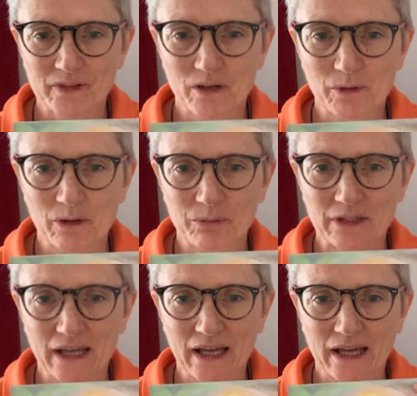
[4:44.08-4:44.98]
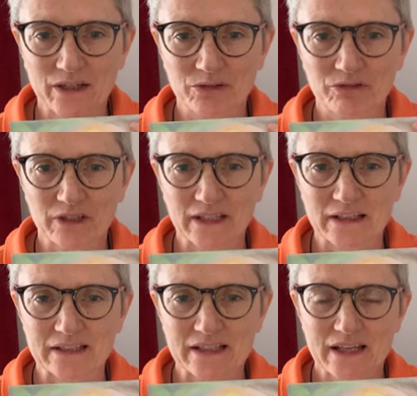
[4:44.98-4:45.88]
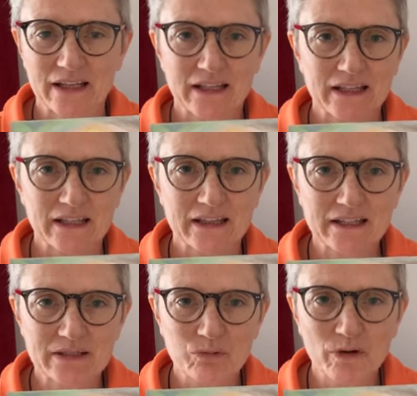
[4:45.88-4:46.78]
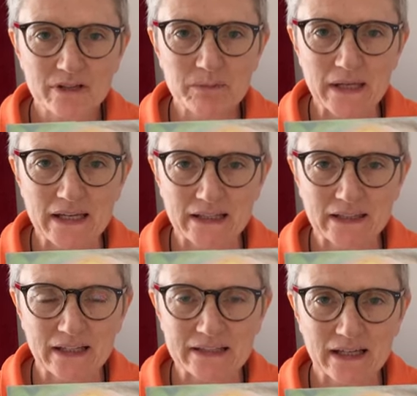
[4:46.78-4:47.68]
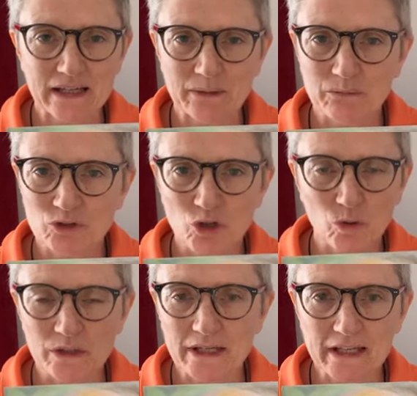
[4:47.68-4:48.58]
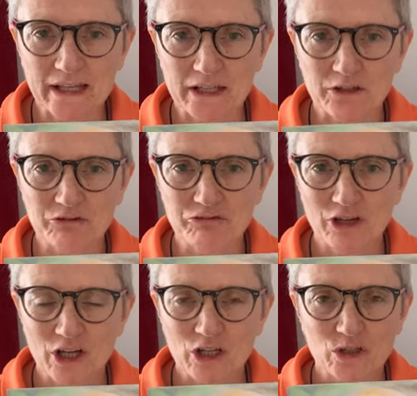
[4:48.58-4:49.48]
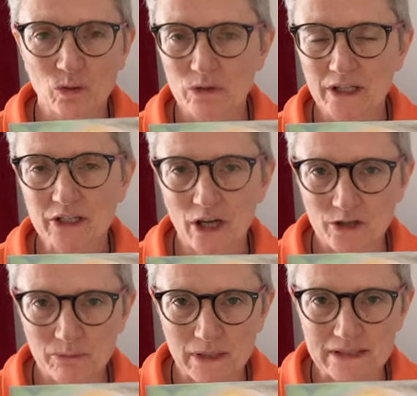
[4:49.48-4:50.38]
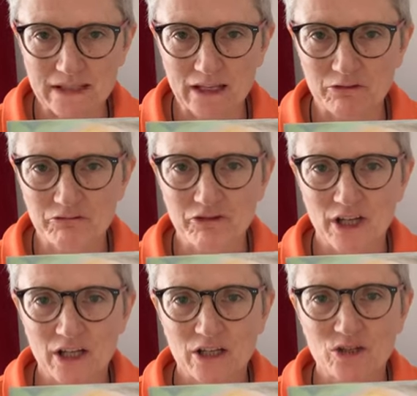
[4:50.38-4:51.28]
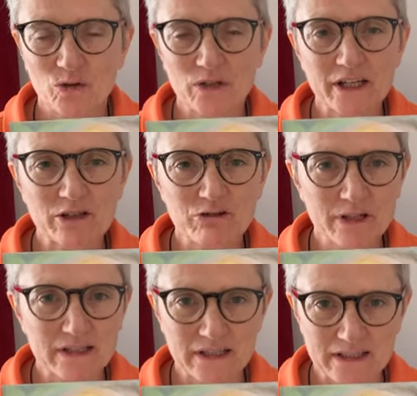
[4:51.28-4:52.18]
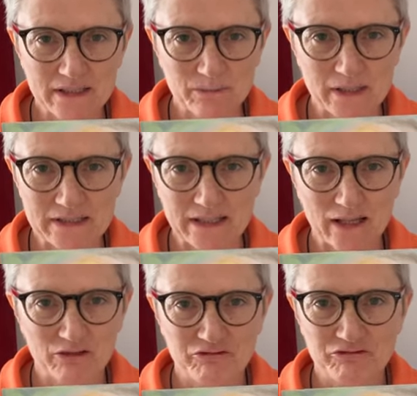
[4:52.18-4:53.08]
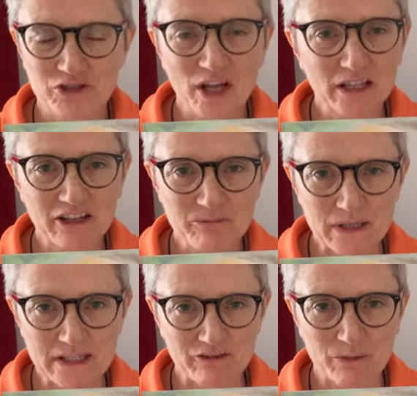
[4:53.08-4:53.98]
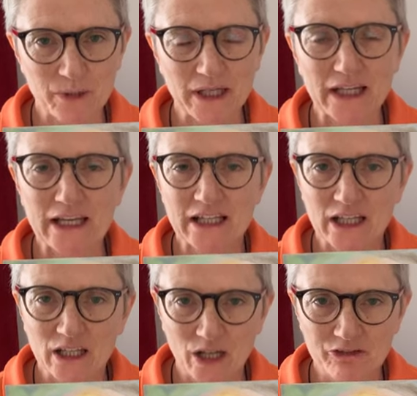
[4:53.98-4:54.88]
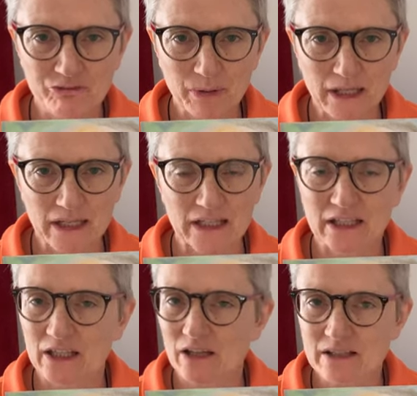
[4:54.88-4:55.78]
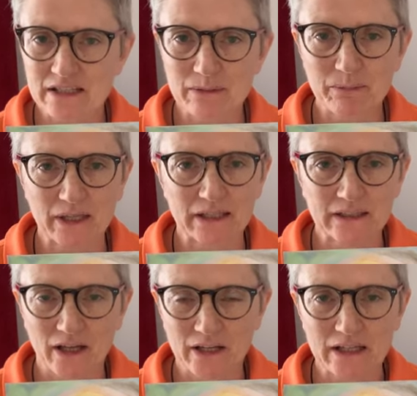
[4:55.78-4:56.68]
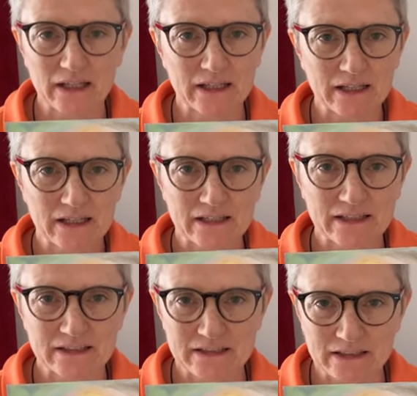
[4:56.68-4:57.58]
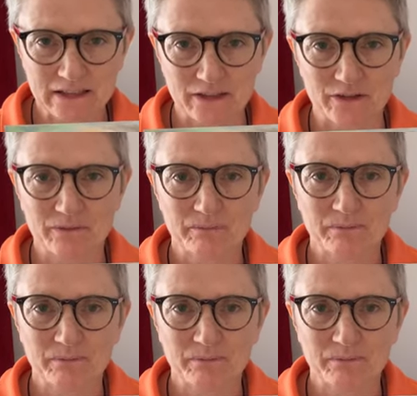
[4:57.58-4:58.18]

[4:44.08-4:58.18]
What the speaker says: coming up with the hand over like this. This was me at that time, totally negative, totally down on myself, totally criticizing myself, not giving myself a break, in a lot of pain, not sleeping, not eating. This is it here.